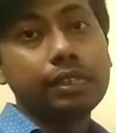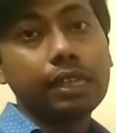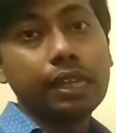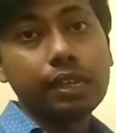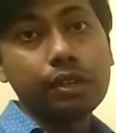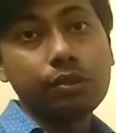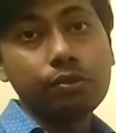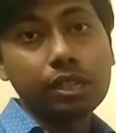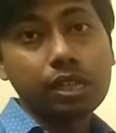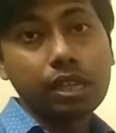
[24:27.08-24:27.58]

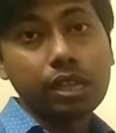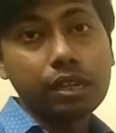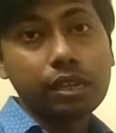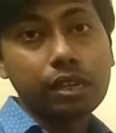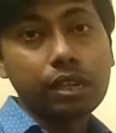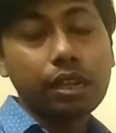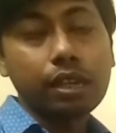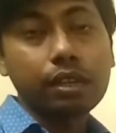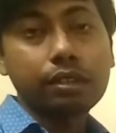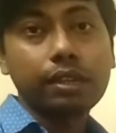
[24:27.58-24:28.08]
Then we
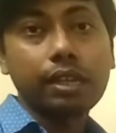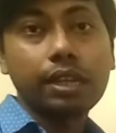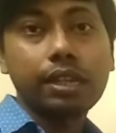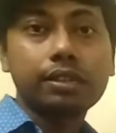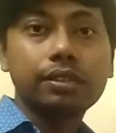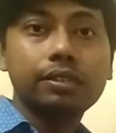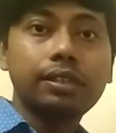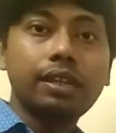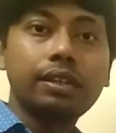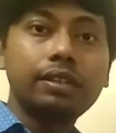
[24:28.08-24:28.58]
can
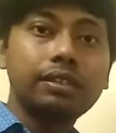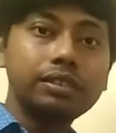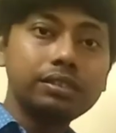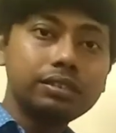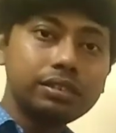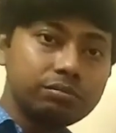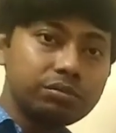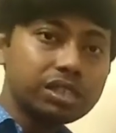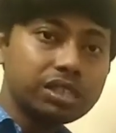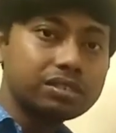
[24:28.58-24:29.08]
get that
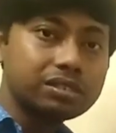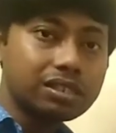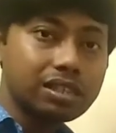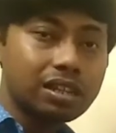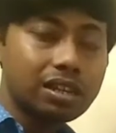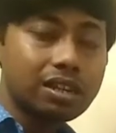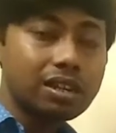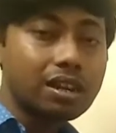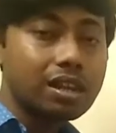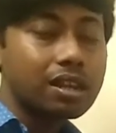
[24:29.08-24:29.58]
DG
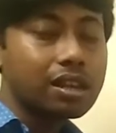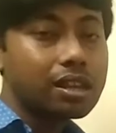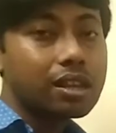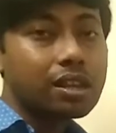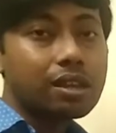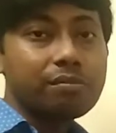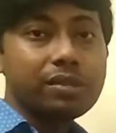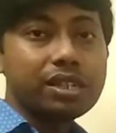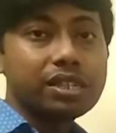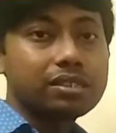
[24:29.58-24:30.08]
mixture,
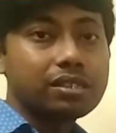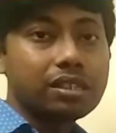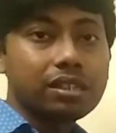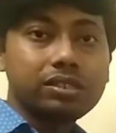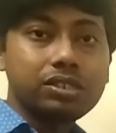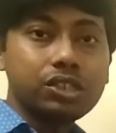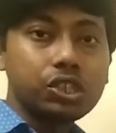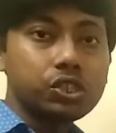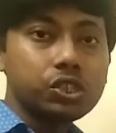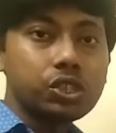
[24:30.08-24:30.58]
means
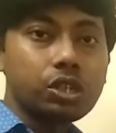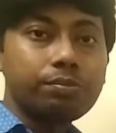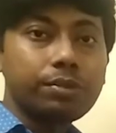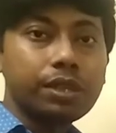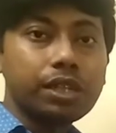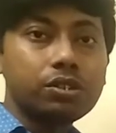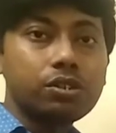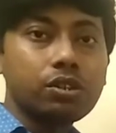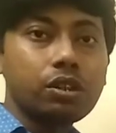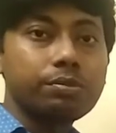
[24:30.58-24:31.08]
change
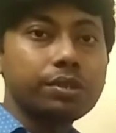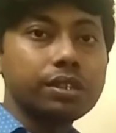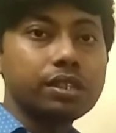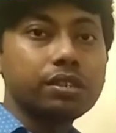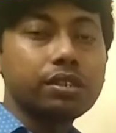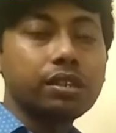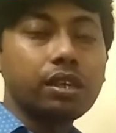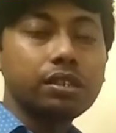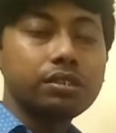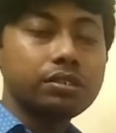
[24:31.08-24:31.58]
of
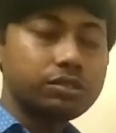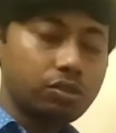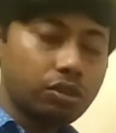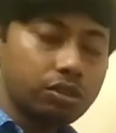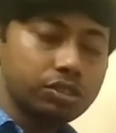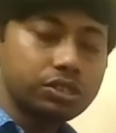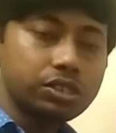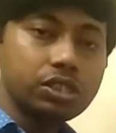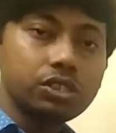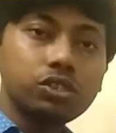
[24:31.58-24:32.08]
entropy,
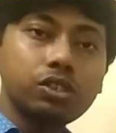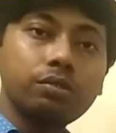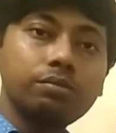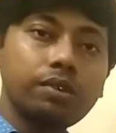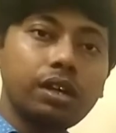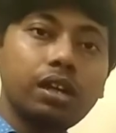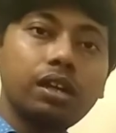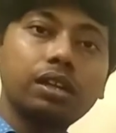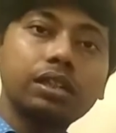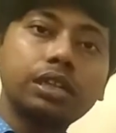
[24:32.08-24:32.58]
change
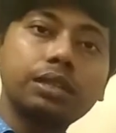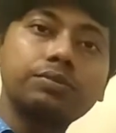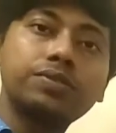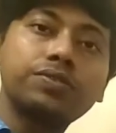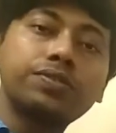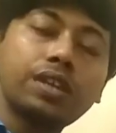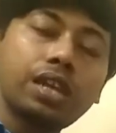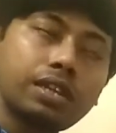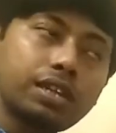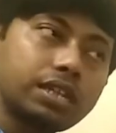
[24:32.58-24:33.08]
of
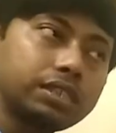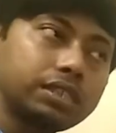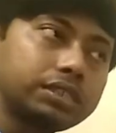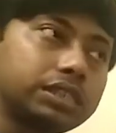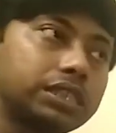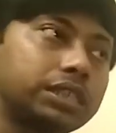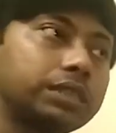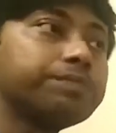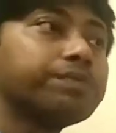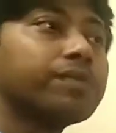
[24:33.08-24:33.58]
Gibbs free
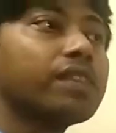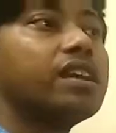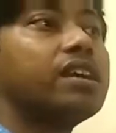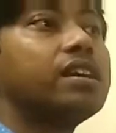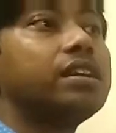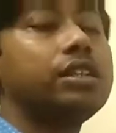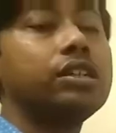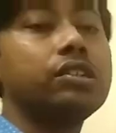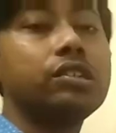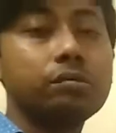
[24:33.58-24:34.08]
energy
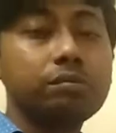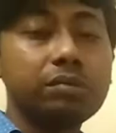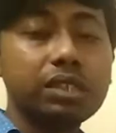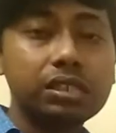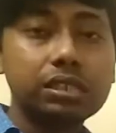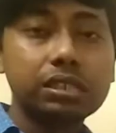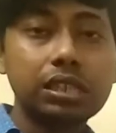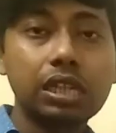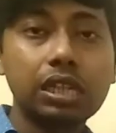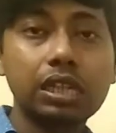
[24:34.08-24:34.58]
during
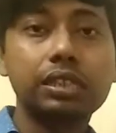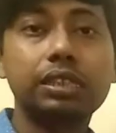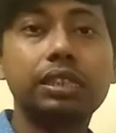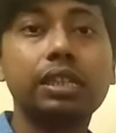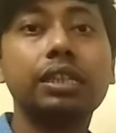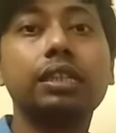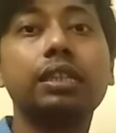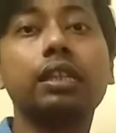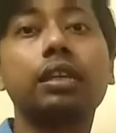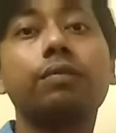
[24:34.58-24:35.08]
mixture.
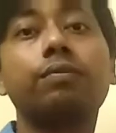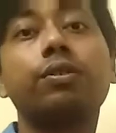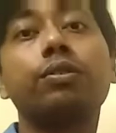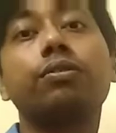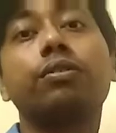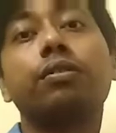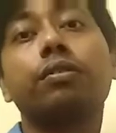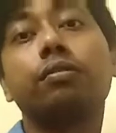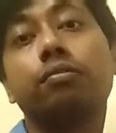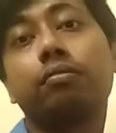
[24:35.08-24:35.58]
Then if
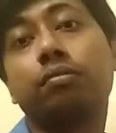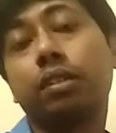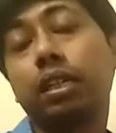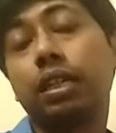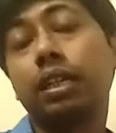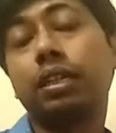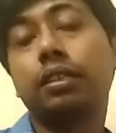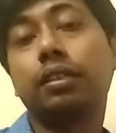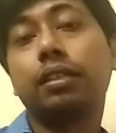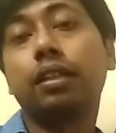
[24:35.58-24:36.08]
you
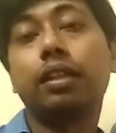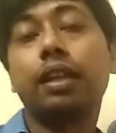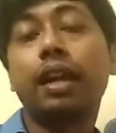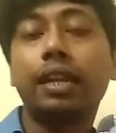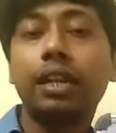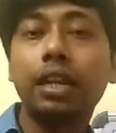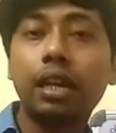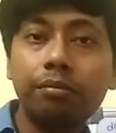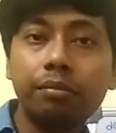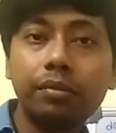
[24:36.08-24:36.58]
get the
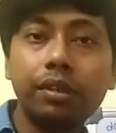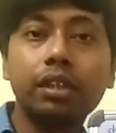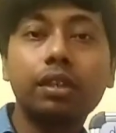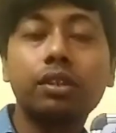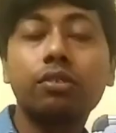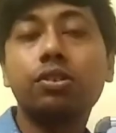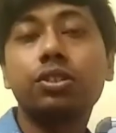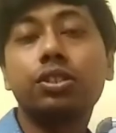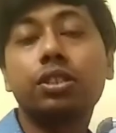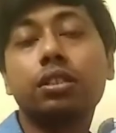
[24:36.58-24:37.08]
random
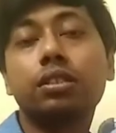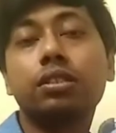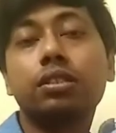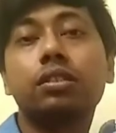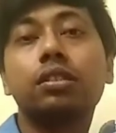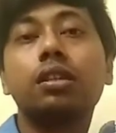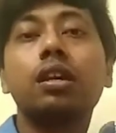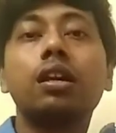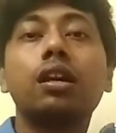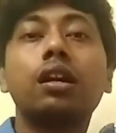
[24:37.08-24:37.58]

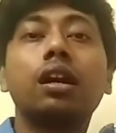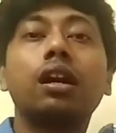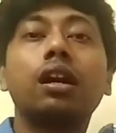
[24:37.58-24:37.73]
equations